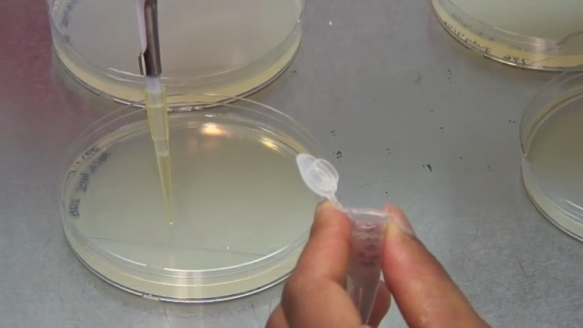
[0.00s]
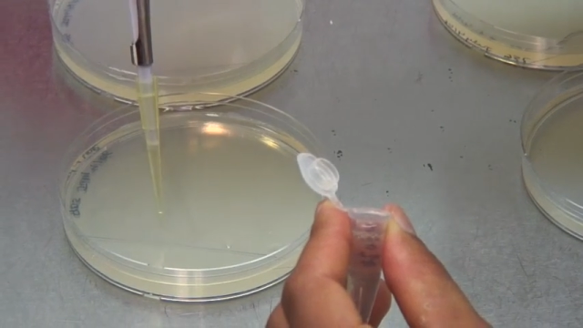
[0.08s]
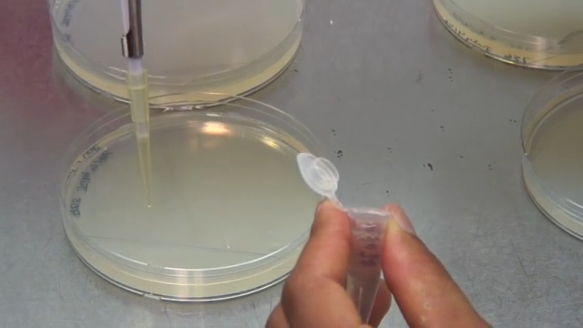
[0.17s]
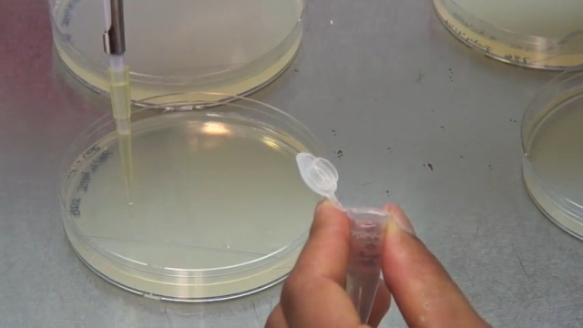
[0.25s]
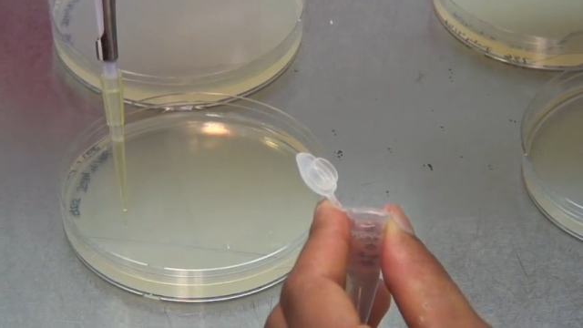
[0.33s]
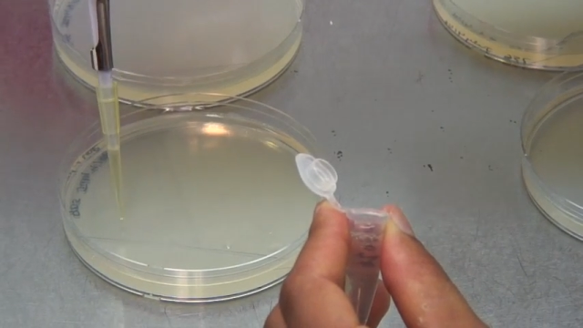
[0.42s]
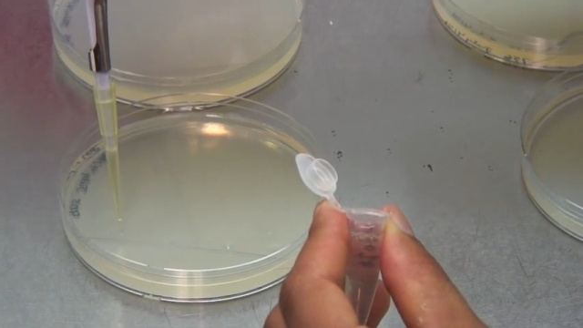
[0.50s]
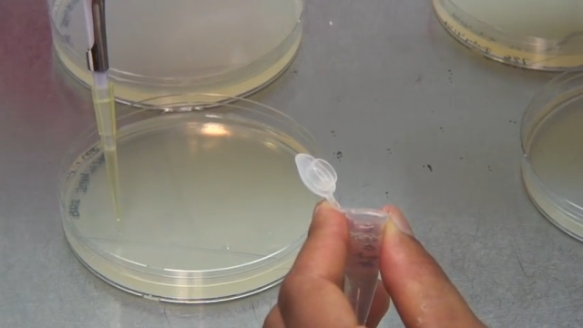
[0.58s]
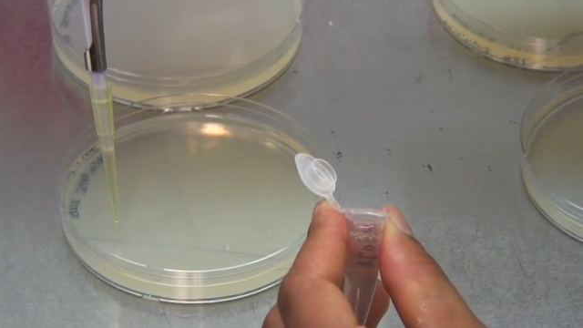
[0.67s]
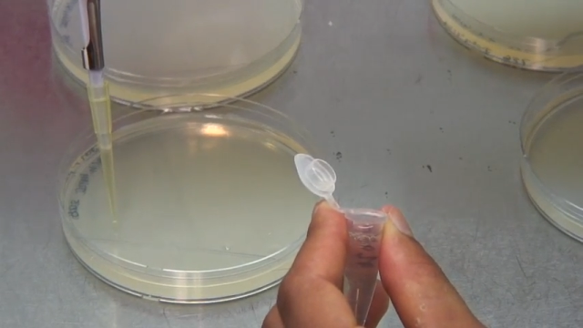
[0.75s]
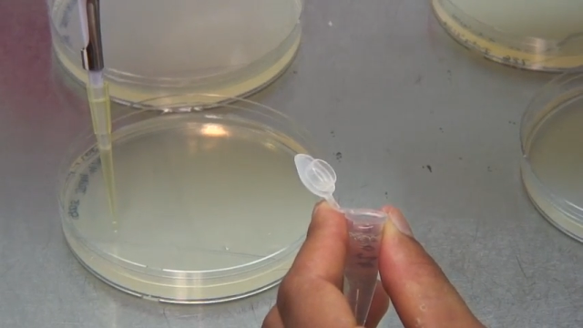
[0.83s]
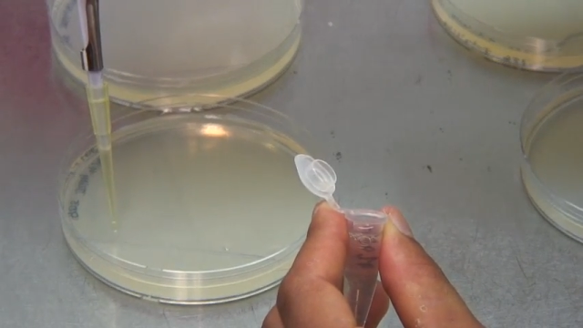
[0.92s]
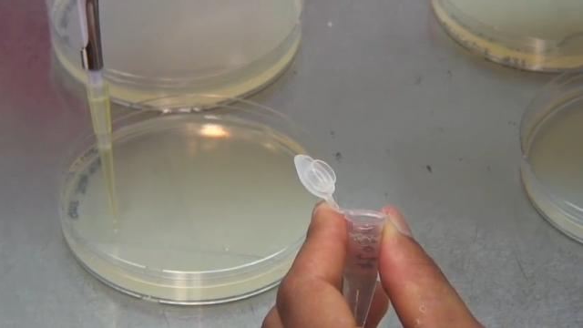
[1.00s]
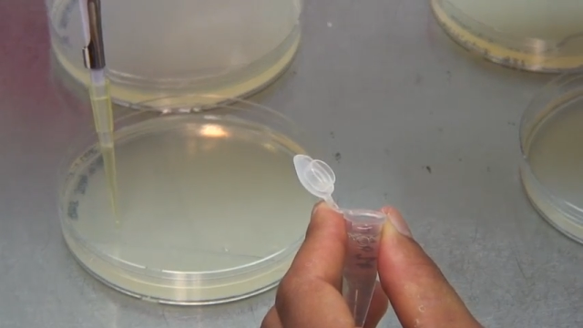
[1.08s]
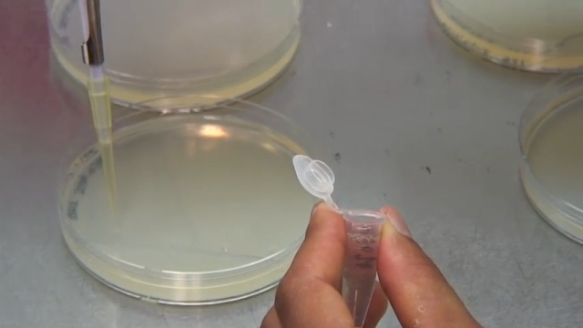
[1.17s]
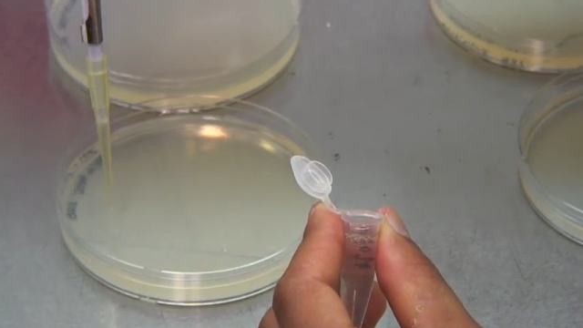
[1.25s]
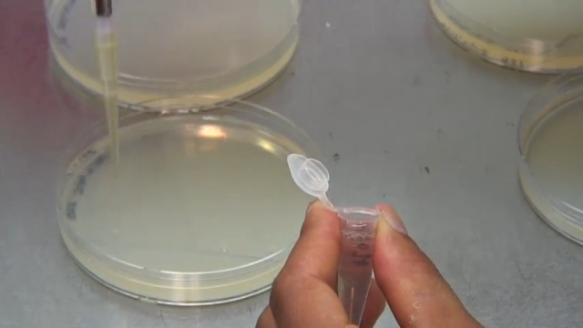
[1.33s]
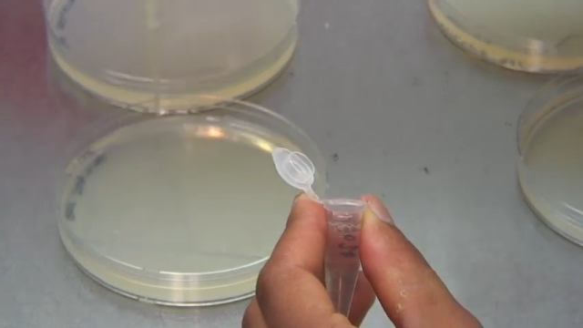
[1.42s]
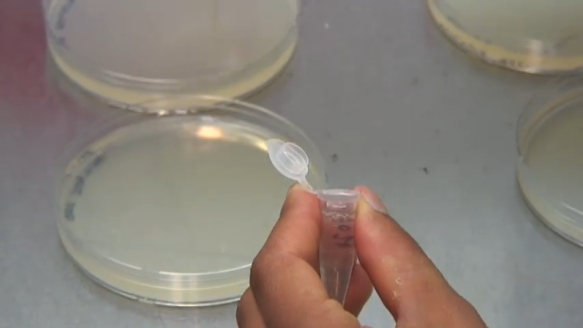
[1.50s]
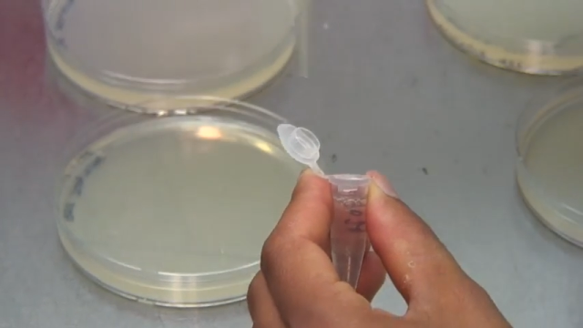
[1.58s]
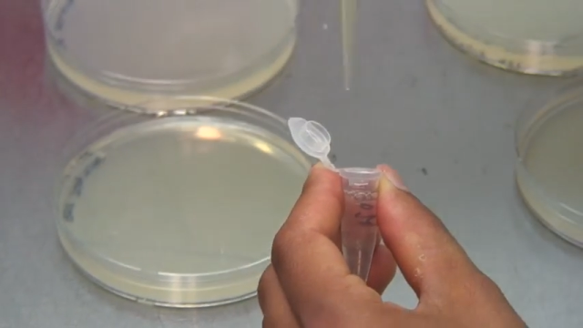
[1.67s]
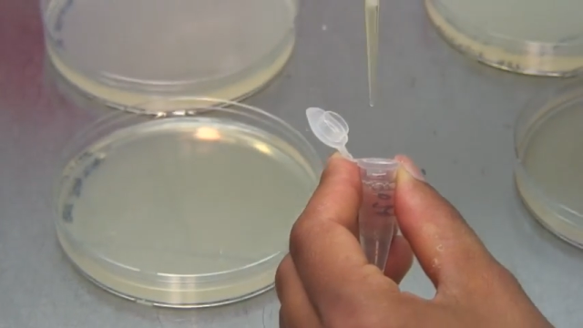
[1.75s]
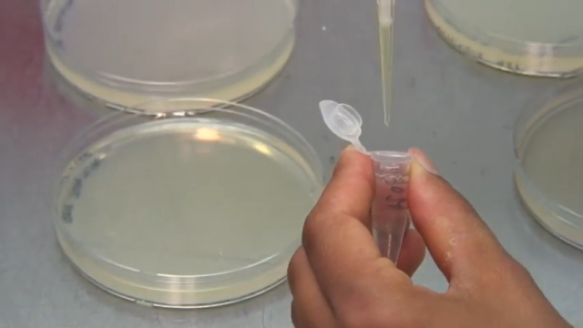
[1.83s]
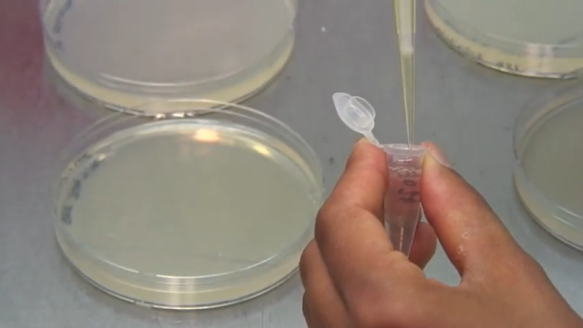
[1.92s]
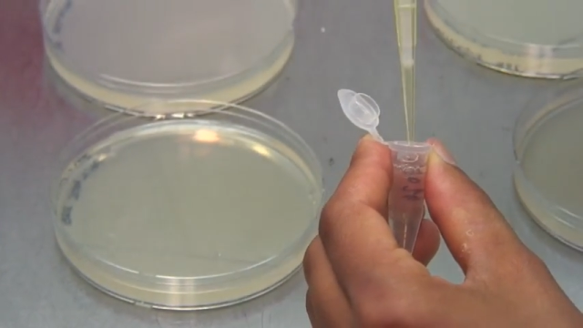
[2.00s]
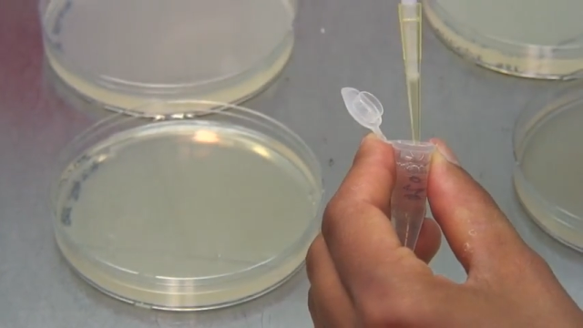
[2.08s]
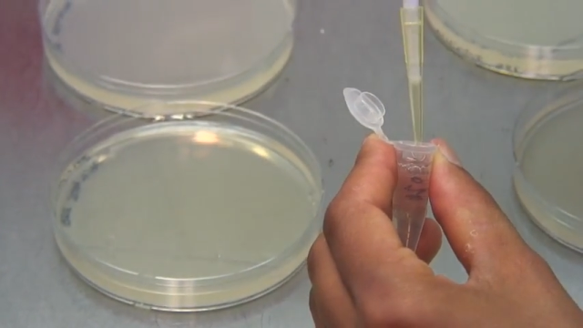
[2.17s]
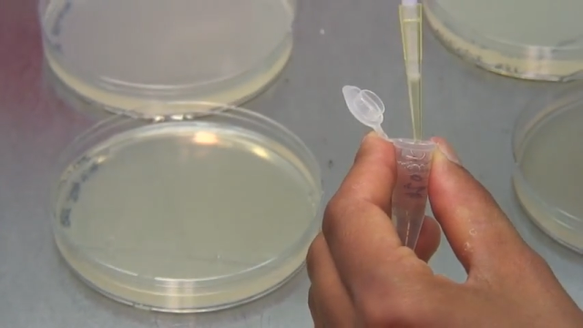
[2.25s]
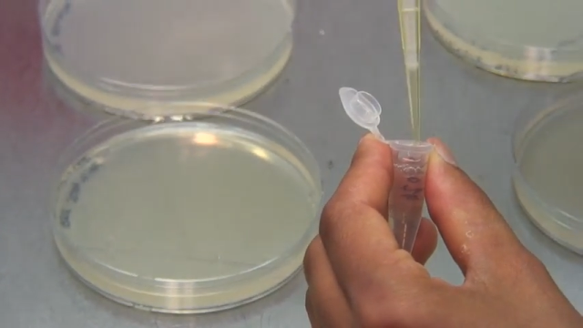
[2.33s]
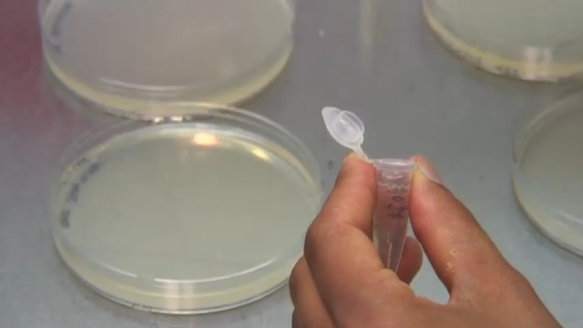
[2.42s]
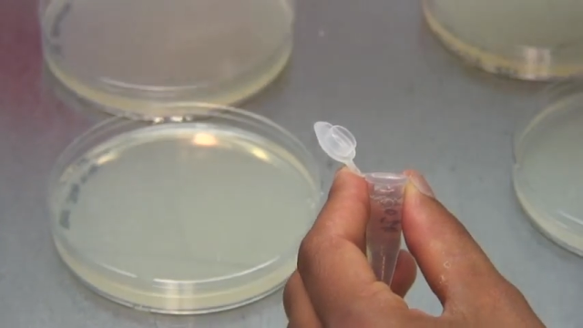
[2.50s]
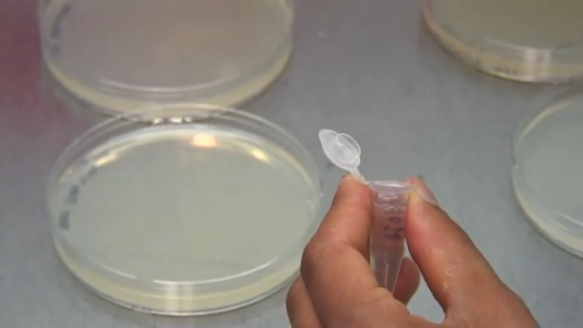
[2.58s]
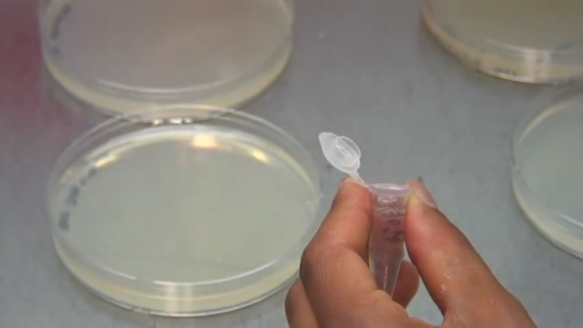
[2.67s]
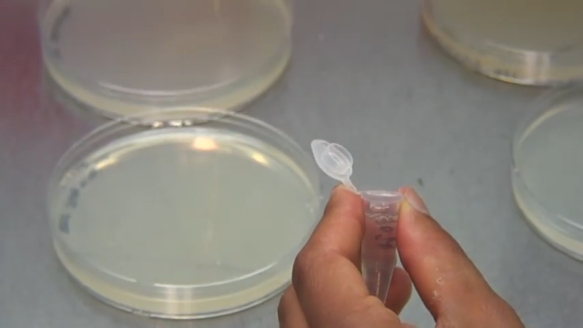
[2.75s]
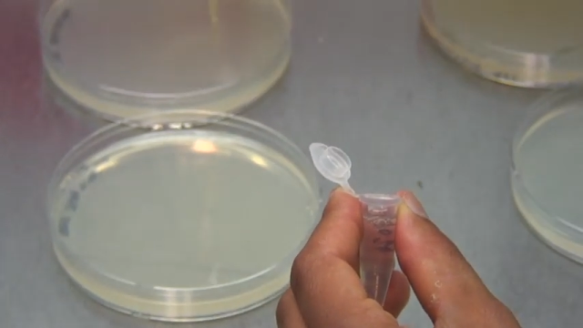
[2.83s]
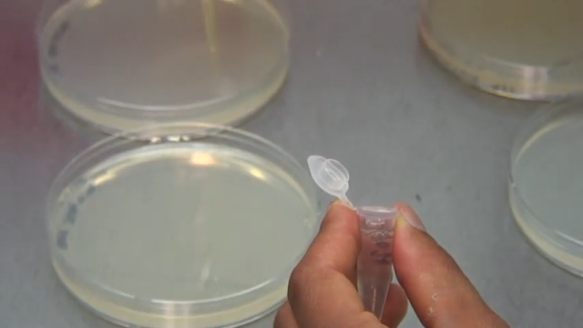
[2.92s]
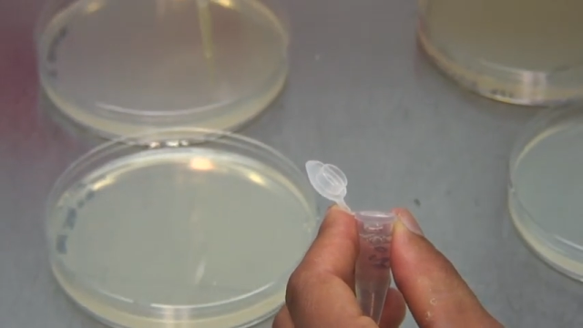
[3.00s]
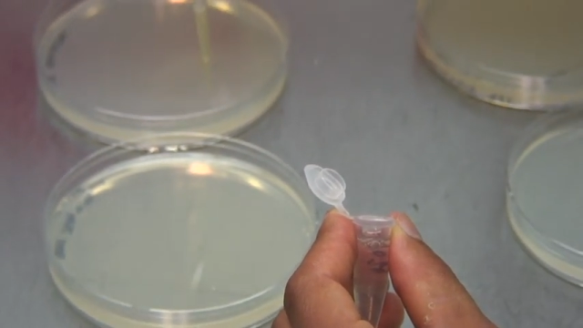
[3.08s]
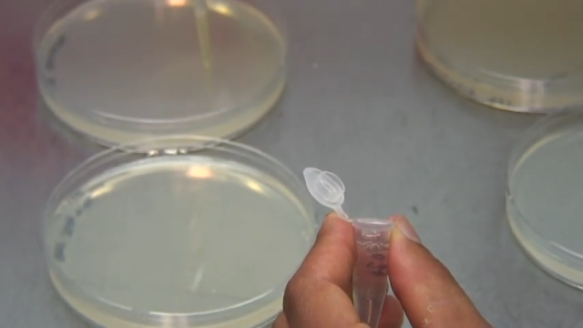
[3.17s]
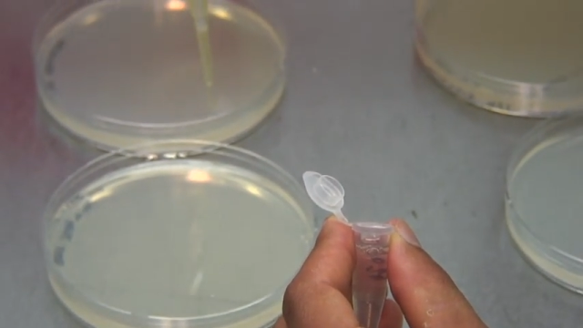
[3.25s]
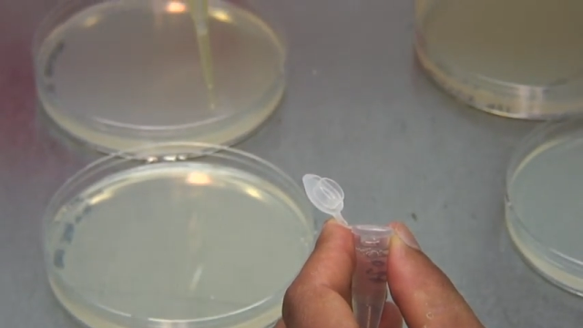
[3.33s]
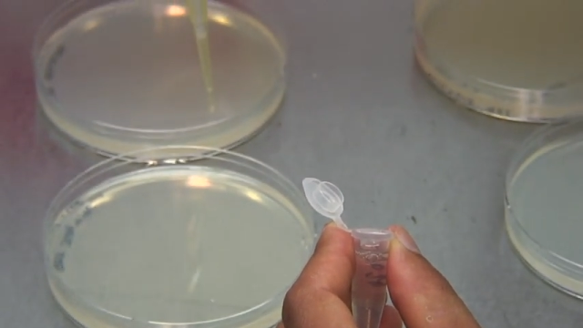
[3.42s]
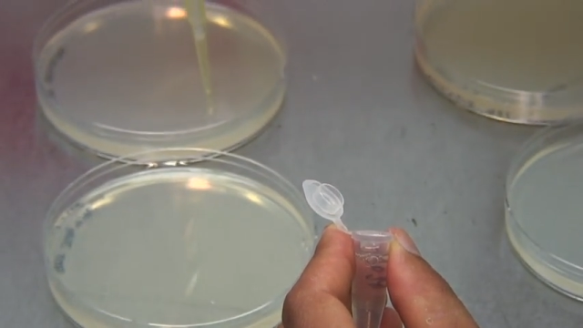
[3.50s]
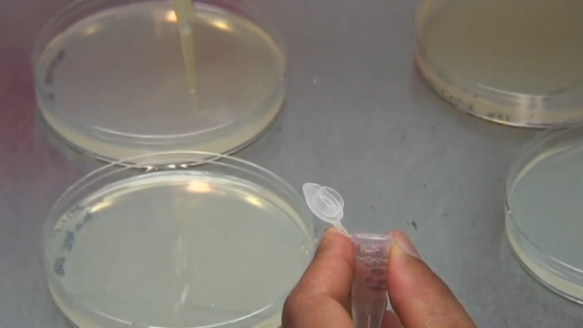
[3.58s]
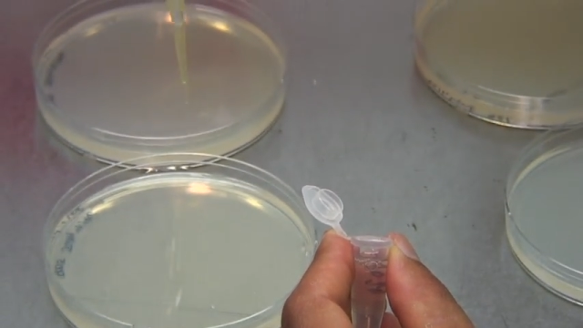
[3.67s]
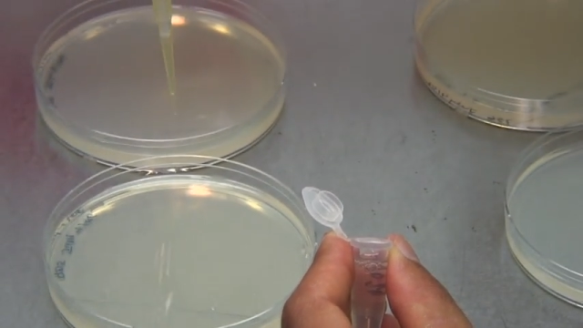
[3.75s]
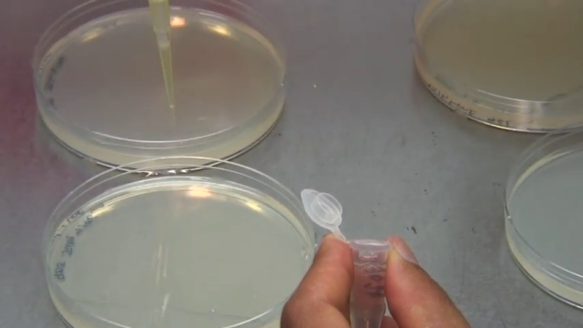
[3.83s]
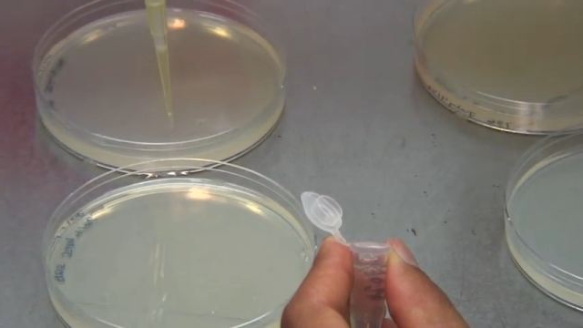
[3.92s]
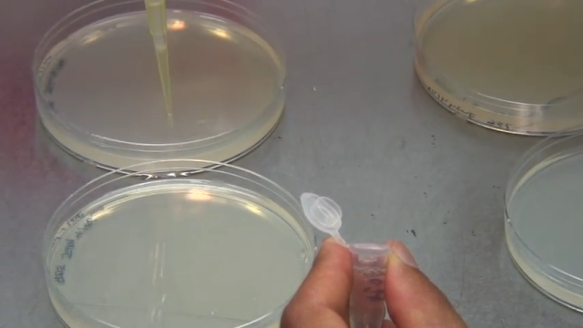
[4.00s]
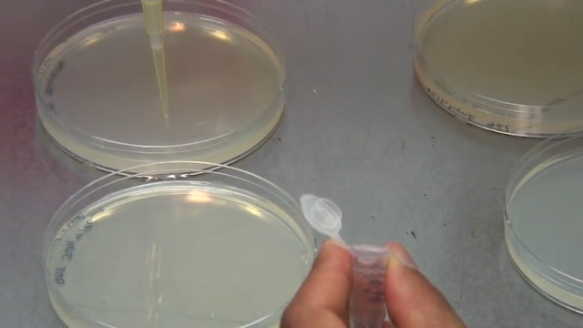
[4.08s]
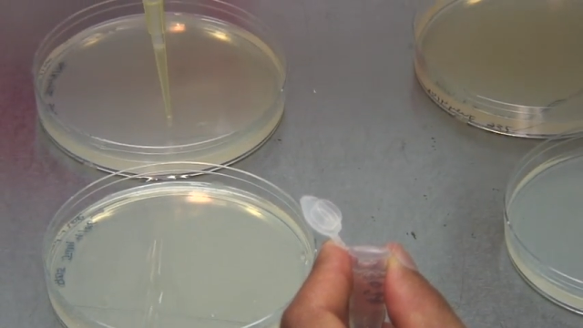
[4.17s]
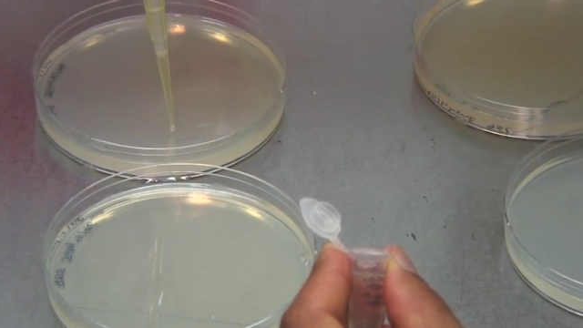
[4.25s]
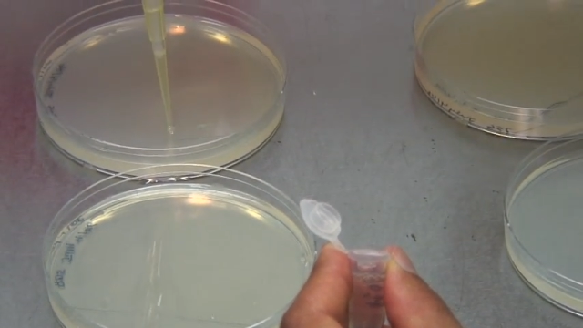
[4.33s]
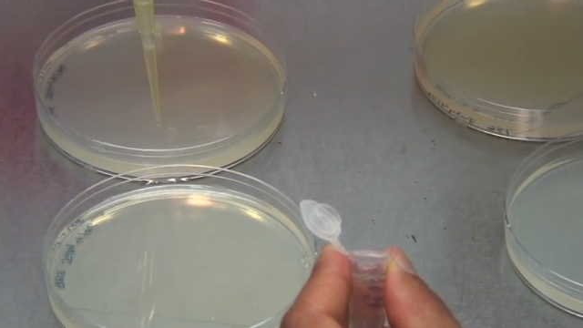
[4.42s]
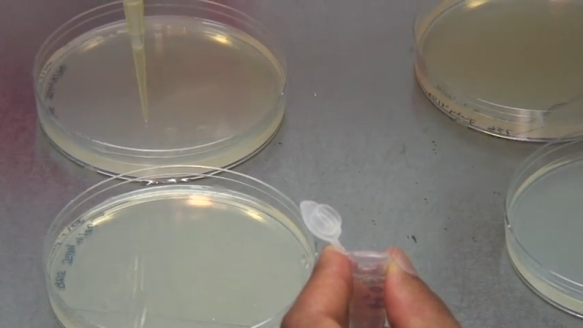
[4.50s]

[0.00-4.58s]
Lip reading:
(no speaker visible)